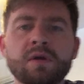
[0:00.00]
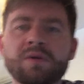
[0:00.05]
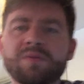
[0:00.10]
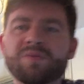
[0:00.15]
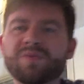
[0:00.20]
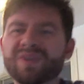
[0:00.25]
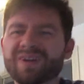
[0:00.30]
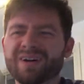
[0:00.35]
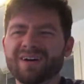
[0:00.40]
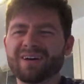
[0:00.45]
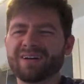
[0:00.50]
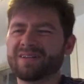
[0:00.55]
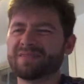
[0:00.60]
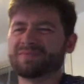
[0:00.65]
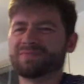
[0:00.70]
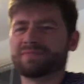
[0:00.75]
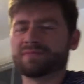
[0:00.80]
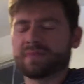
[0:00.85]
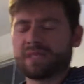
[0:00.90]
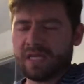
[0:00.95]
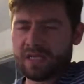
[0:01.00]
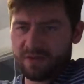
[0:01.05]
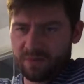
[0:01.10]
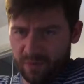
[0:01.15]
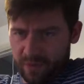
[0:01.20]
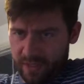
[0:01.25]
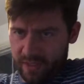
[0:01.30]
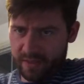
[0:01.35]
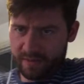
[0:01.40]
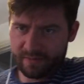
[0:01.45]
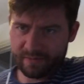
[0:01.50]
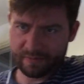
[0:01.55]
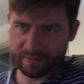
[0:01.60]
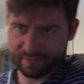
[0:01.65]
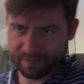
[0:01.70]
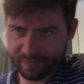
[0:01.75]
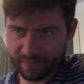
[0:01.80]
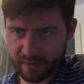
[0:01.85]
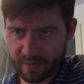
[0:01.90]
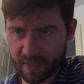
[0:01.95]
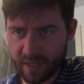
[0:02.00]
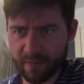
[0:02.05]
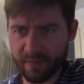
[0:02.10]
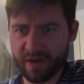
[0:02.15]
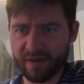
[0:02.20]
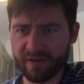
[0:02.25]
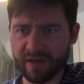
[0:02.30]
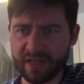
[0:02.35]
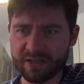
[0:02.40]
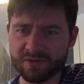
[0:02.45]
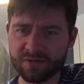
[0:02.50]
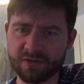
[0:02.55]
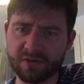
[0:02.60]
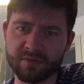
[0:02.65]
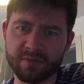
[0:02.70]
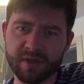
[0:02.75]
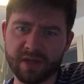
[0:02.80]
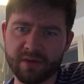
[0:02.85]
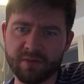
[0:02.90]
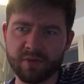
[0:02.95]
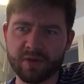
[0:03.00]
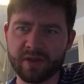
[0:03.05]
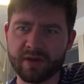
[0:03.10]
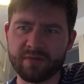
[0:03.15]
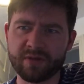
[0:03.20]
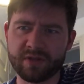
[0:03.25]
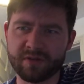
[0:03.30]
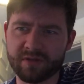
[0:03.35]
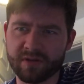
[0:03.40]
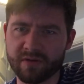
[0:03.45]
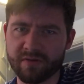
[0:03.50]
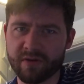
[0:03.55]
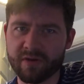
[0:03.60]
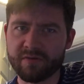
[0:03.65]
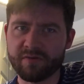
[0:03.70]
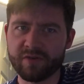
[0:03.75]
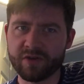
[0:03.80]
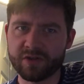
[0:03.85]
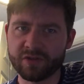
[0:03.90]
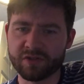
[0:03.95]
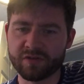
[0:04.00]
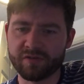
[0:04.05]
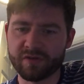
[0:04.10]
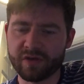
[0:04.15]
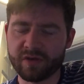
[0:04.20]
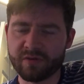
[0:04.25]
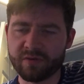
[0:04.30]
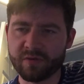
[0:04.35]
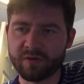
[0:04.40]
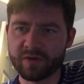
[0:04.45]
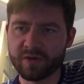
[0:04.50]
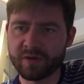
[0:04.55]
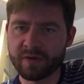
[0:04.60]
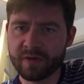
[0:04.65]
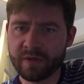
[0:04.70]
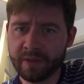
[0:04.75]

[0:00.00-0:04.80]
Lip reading: Well, that's weird. They may have cancelled them, but will they be doing their own version of it, I wonder.